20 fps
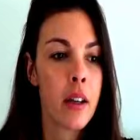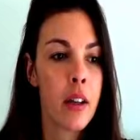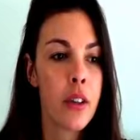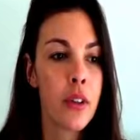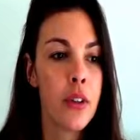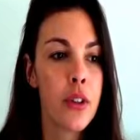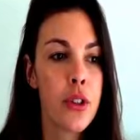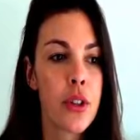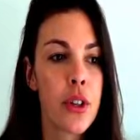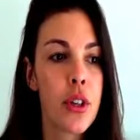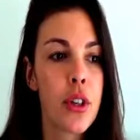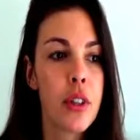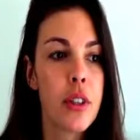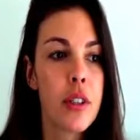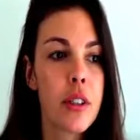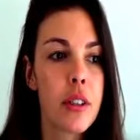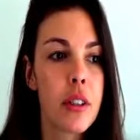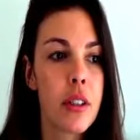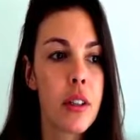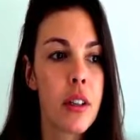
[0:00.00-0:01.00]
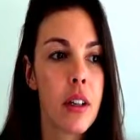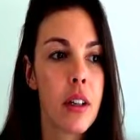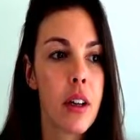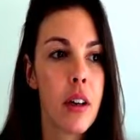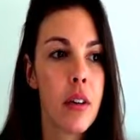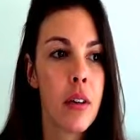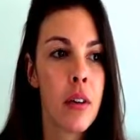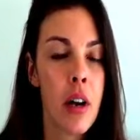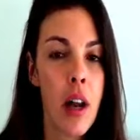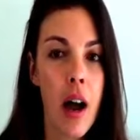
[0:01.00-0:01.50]
You shouldn't
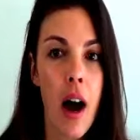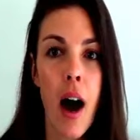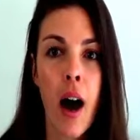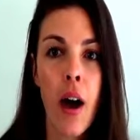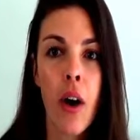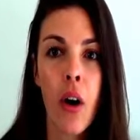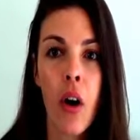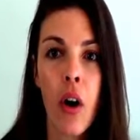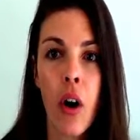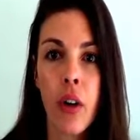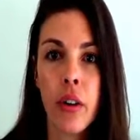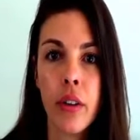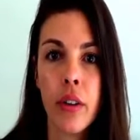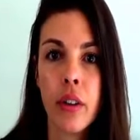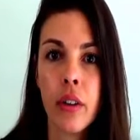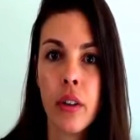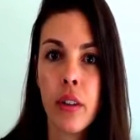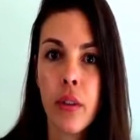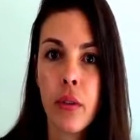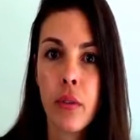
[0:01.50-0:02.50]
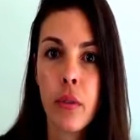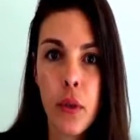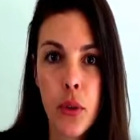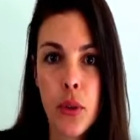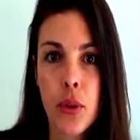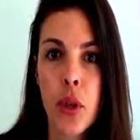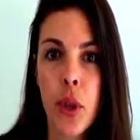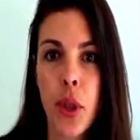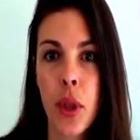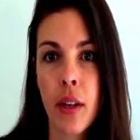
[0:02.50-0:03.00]
rely on
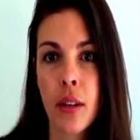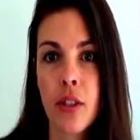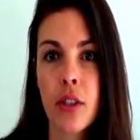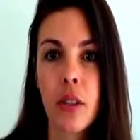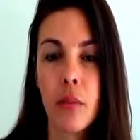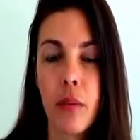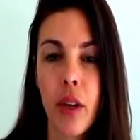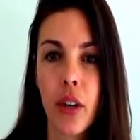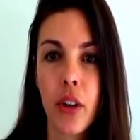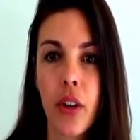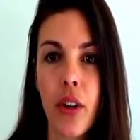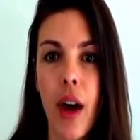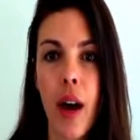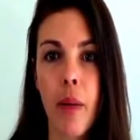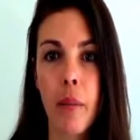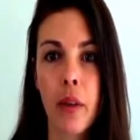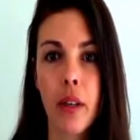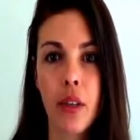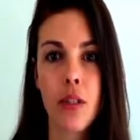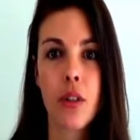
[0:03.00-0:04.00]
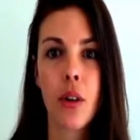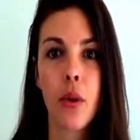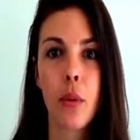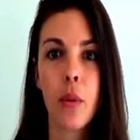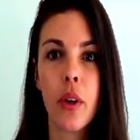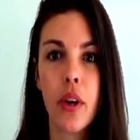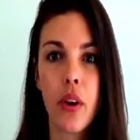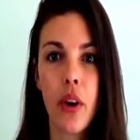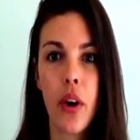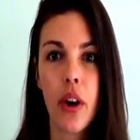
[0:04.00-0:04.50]
future things to make you happy. So
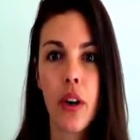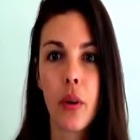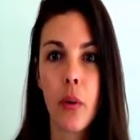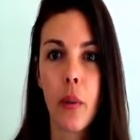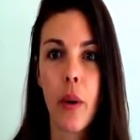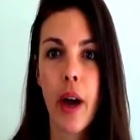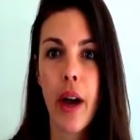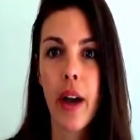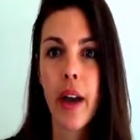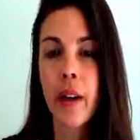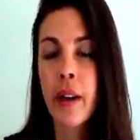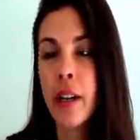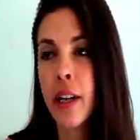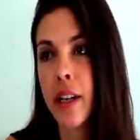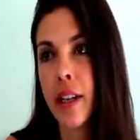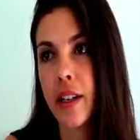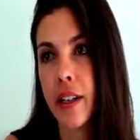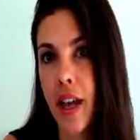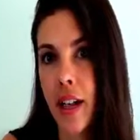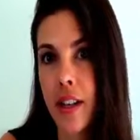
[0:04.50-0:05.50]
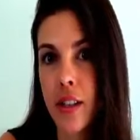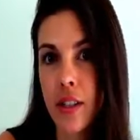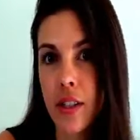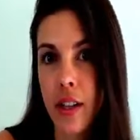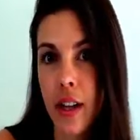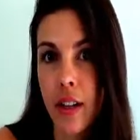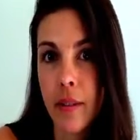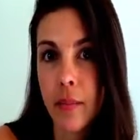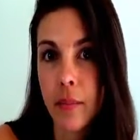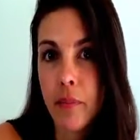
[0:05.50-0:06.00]
we're going away next
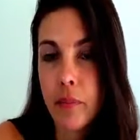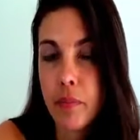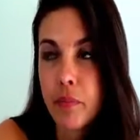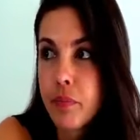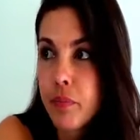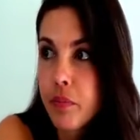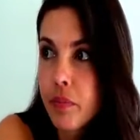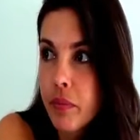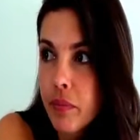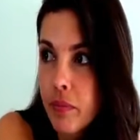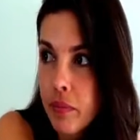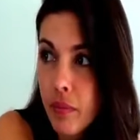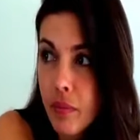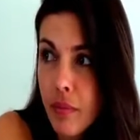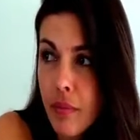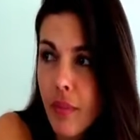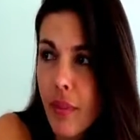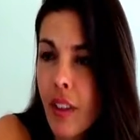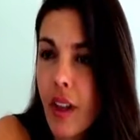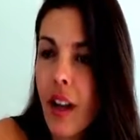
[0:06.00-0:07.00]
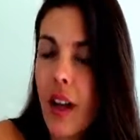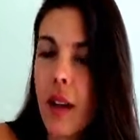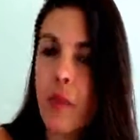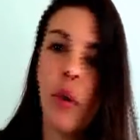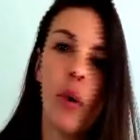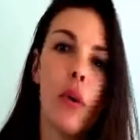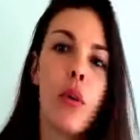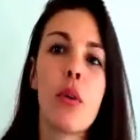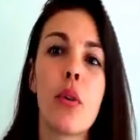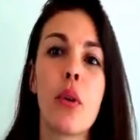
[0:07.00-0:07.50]
year, a
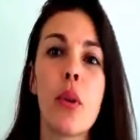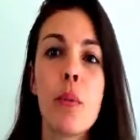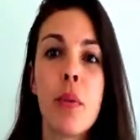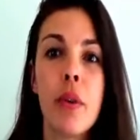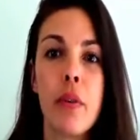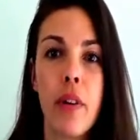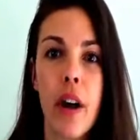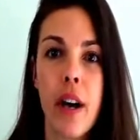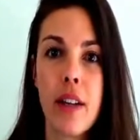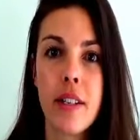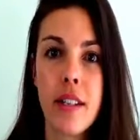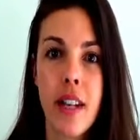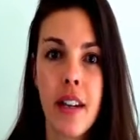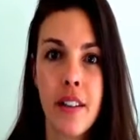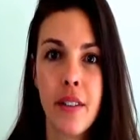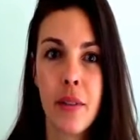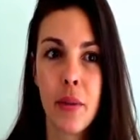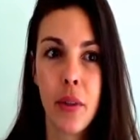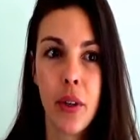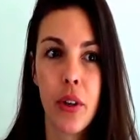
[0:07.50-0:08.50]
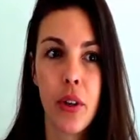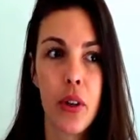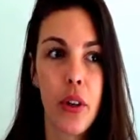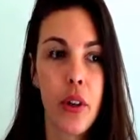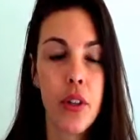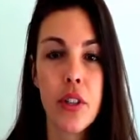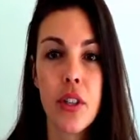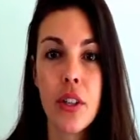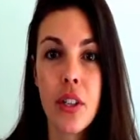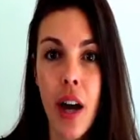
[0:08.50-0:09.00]
whole group of us, and we're going to go
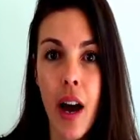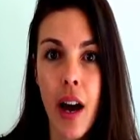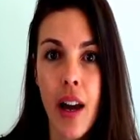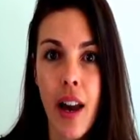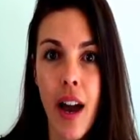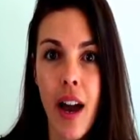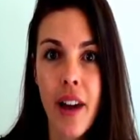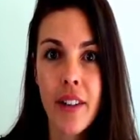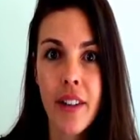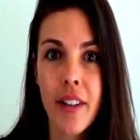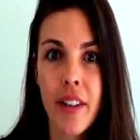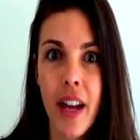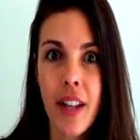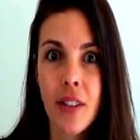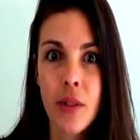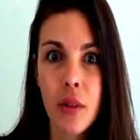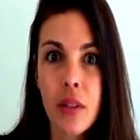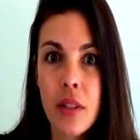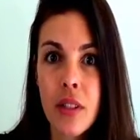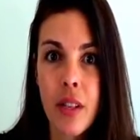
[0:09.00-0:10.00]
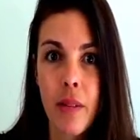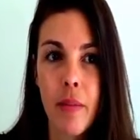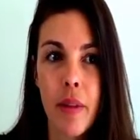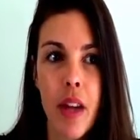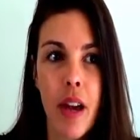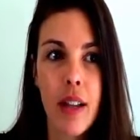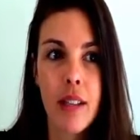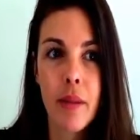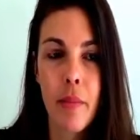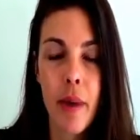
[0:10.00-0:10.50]
to Thailand, and that's awesome and
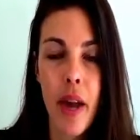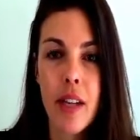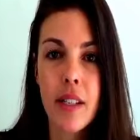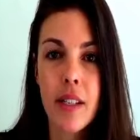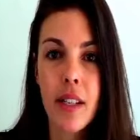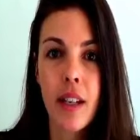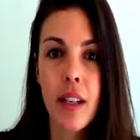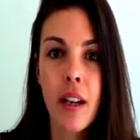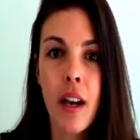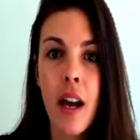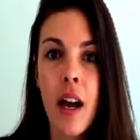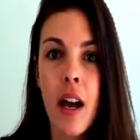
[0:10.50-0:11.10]
that's amazing.